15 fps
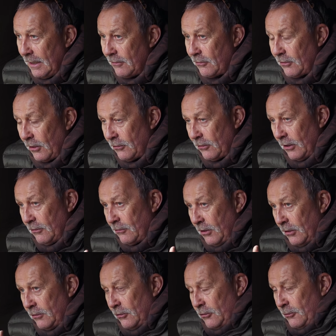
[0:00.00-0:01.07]
is such a,
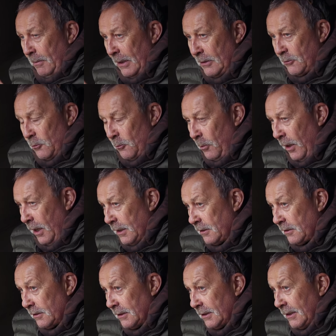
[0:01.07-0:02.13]
such a special place.